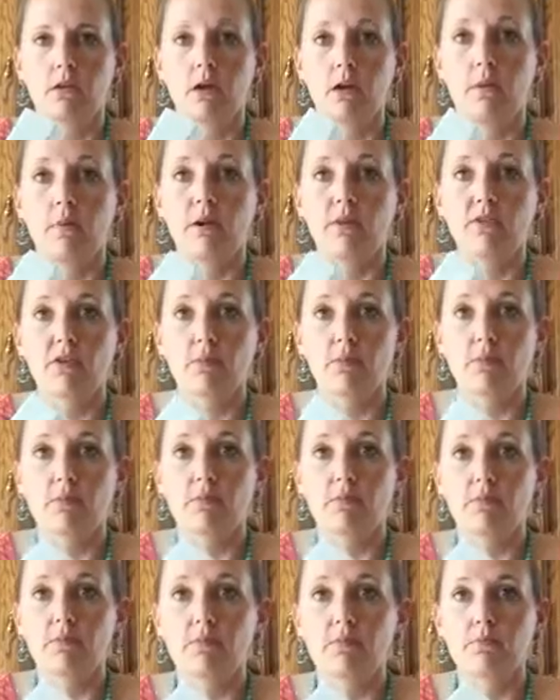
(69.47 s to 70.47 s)
a
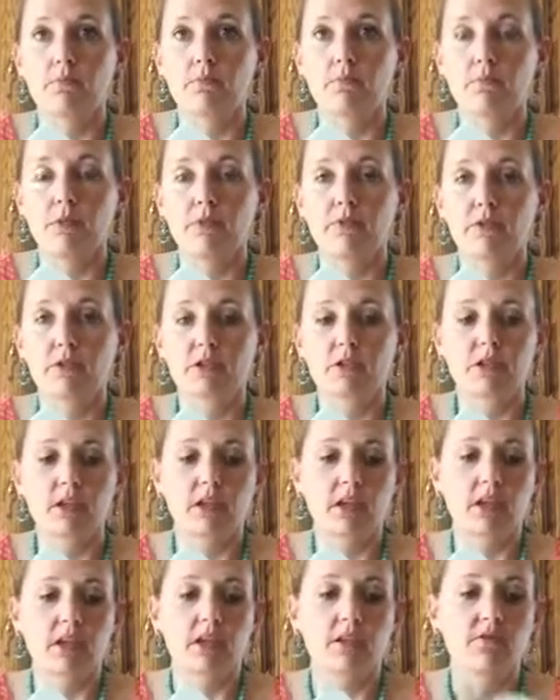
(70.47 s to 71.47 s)
buffer
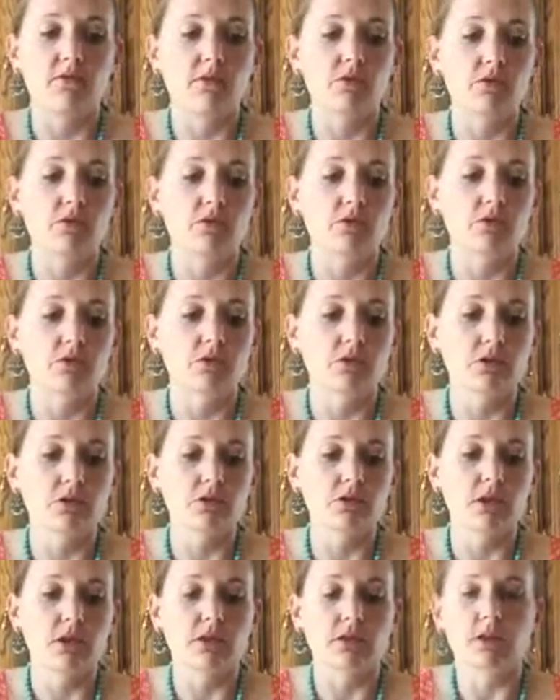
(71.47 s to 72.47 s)
stick. And if you choose
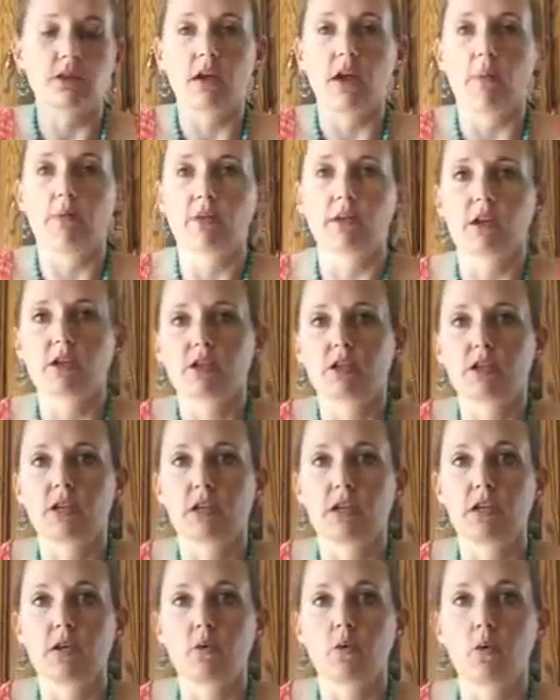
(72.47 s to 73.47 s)
to get the application
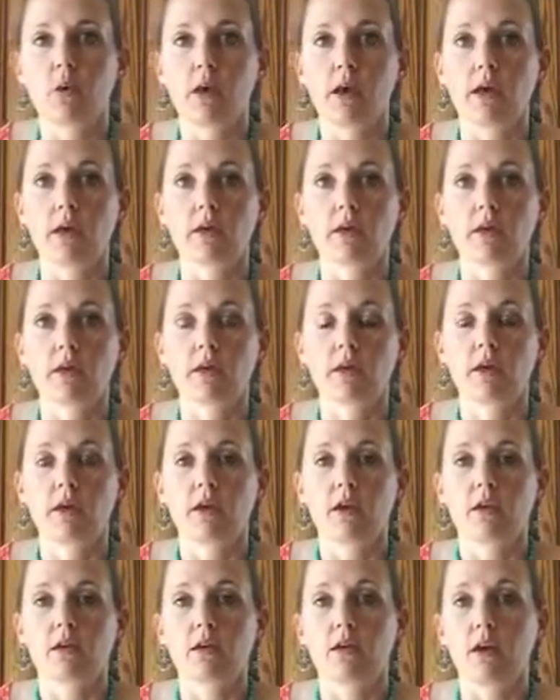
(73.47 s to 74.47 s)
kit with
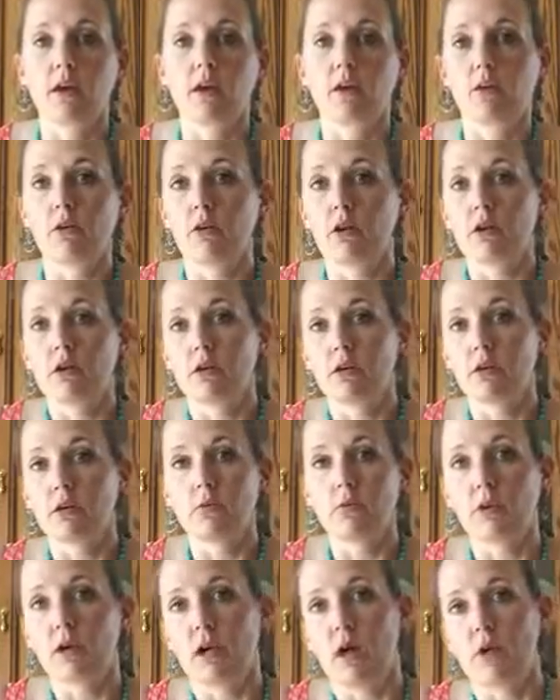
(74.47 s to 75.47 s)
the nail oil,
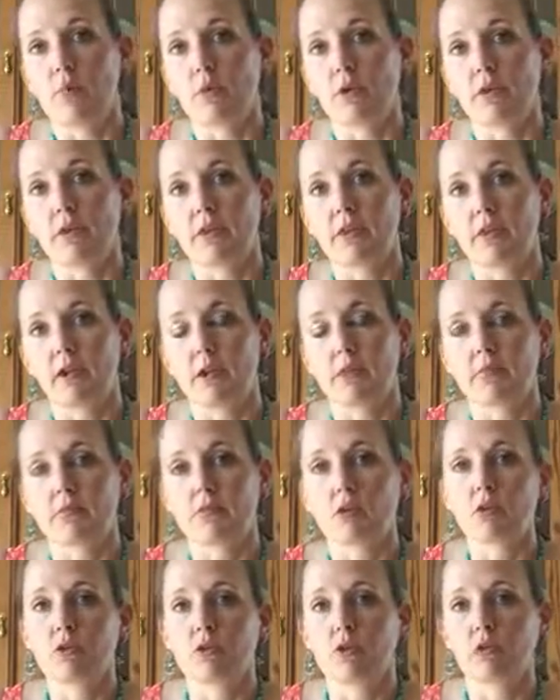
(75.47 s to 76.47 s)
it will come with
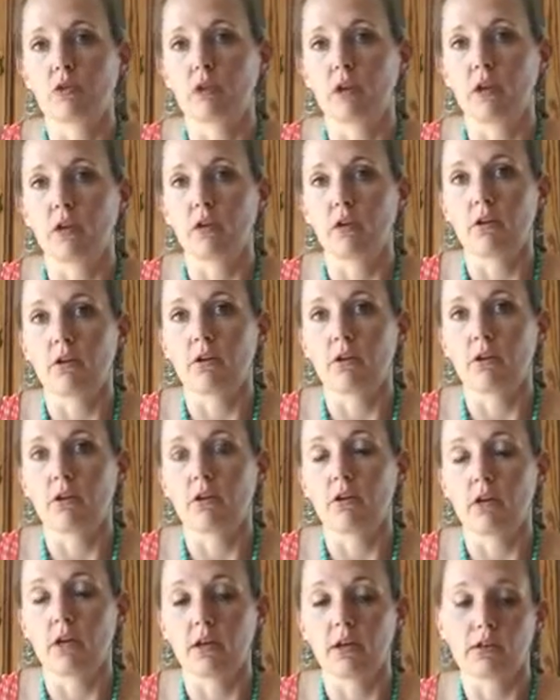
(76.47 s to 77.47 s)
cuticle nail
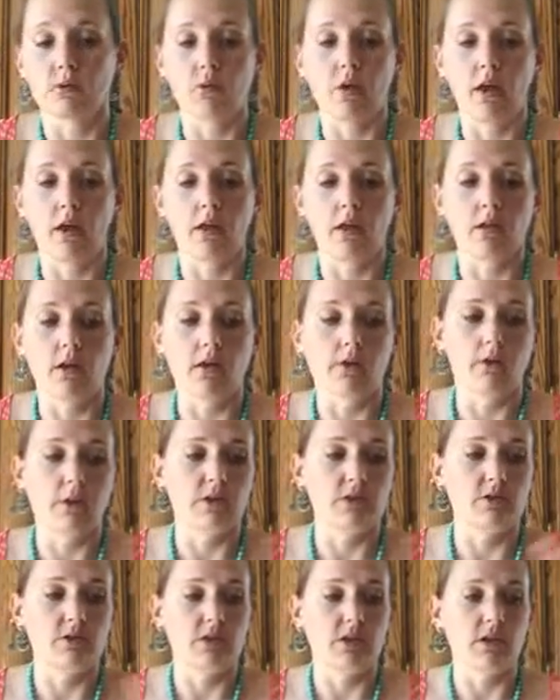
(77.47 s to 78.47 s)
oil as well.
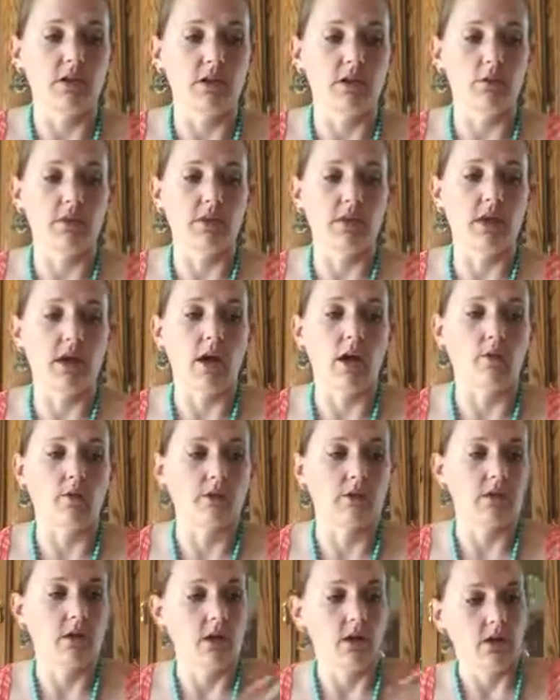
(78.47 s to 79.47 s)
Otherwise, you can get it
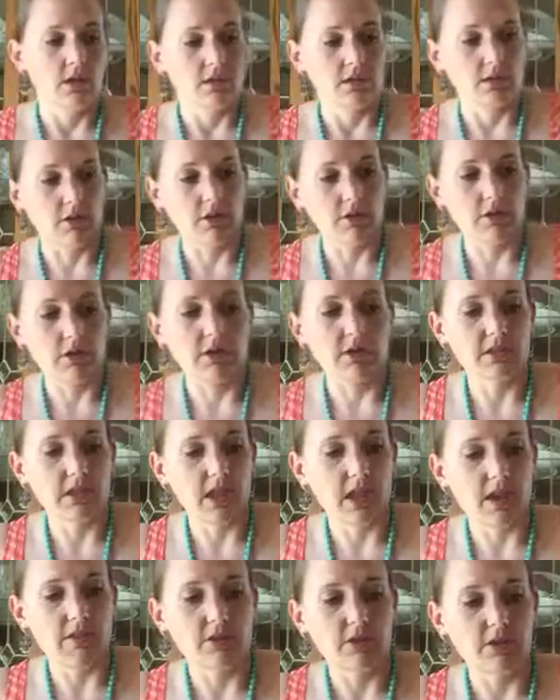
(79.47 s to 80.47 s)
without. Some other things I
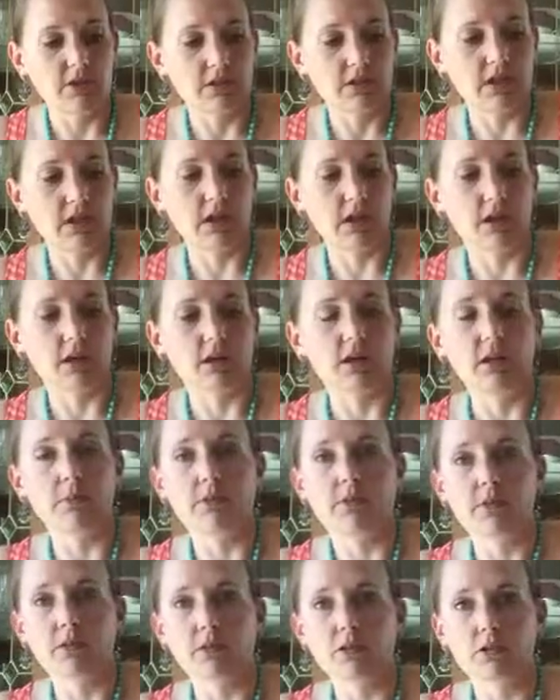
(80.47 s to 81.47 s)
have here today are
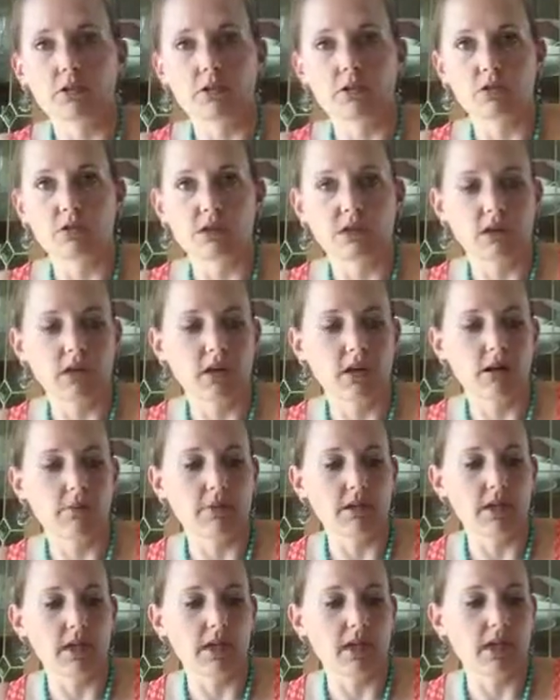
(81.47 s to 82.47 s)
clippers. Those can come
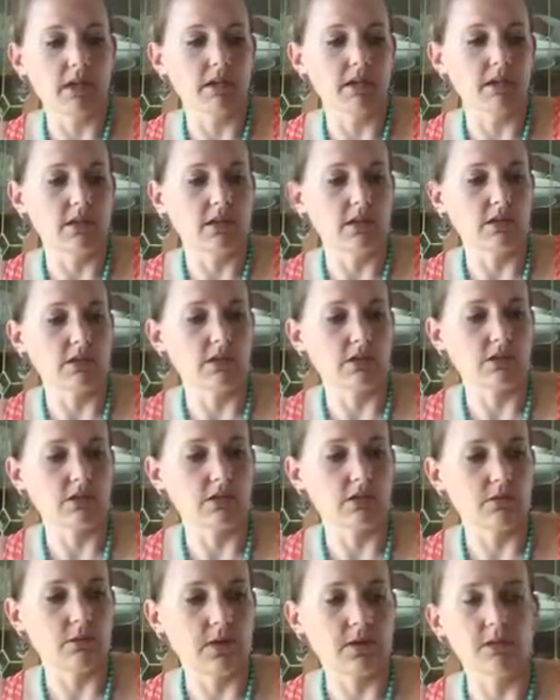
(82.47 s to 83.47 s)
in handy, just
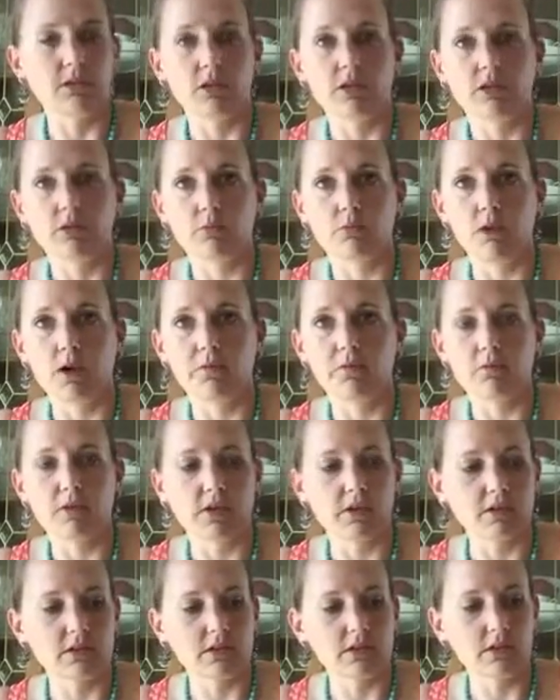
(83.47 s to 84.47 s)
depends on your
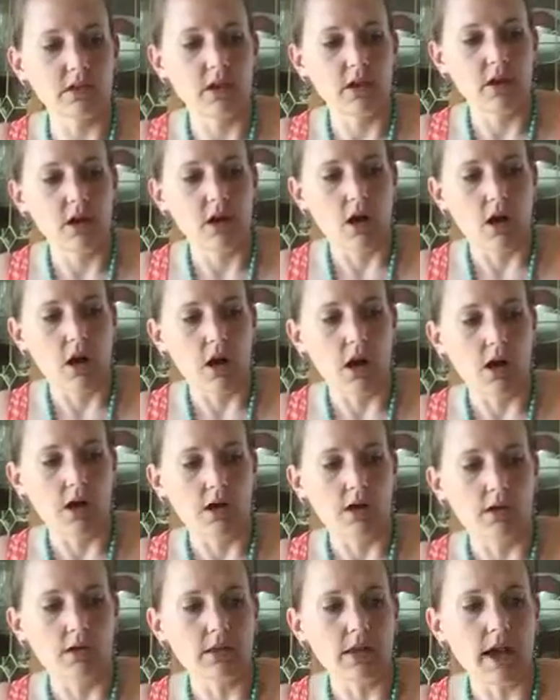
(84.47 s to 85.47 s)
preference.
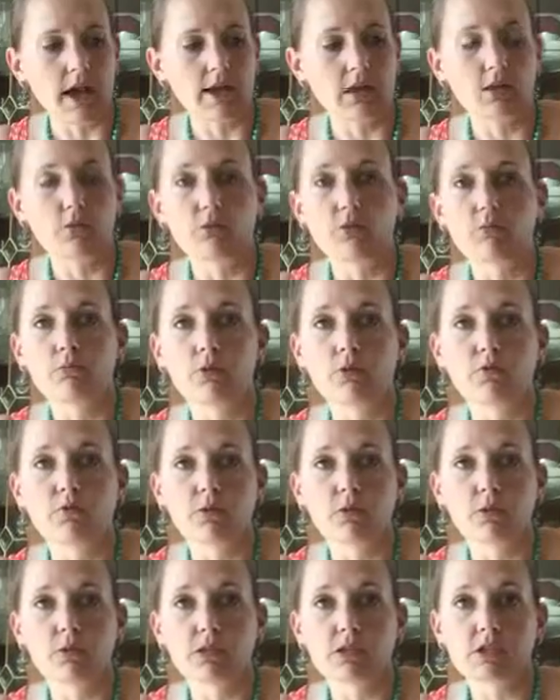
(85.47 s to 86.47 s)
Our lacquer
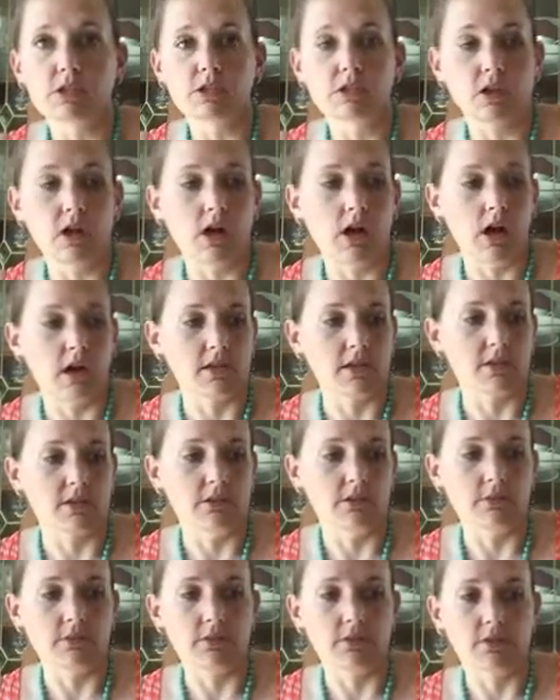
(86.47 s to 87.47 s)
remover, which is
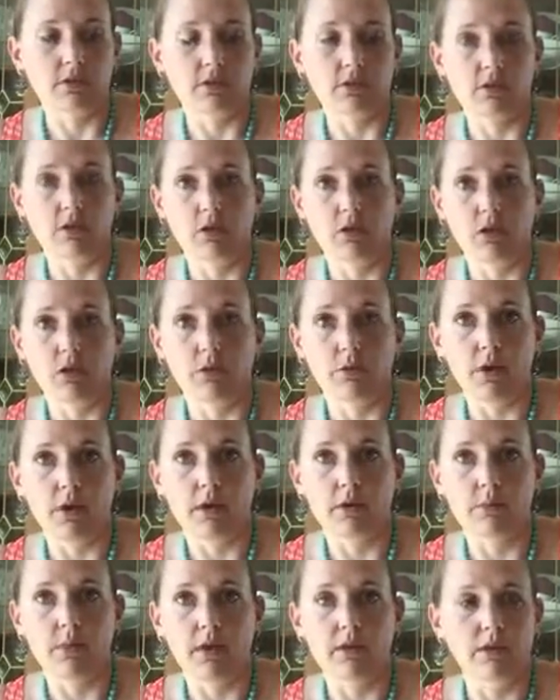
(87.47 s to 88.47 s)
awesome. Totally
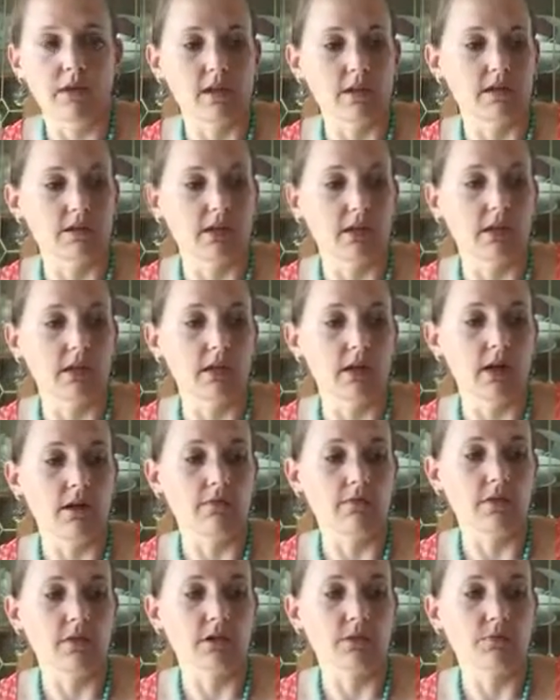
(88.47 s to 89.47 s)
recommend this. I
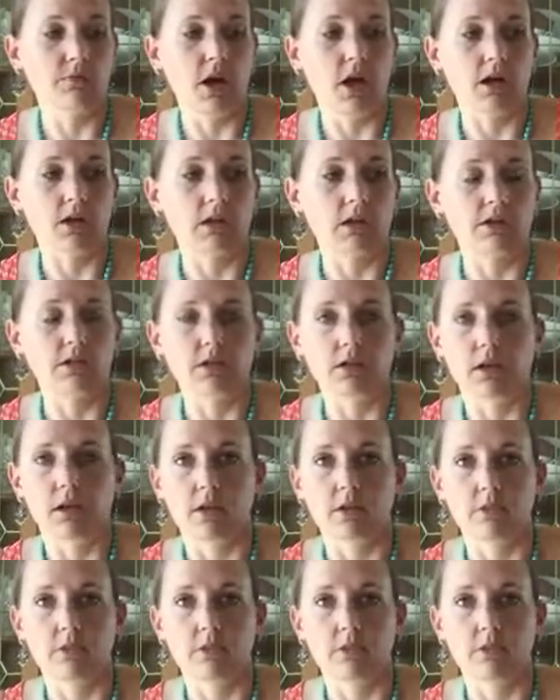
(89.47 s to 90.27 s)
love this product.